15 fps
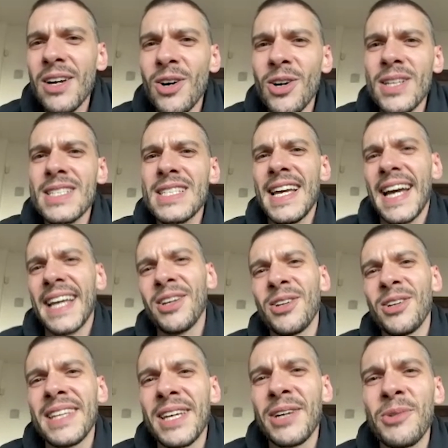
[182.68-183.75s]
honestly, I
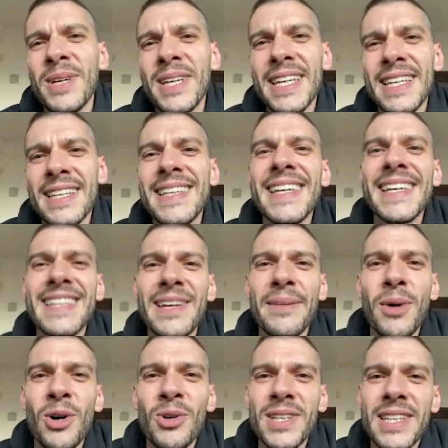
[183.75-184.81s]
don't think we need
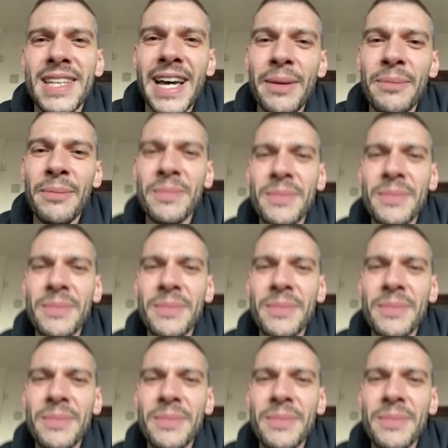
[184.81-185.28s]
them all the time.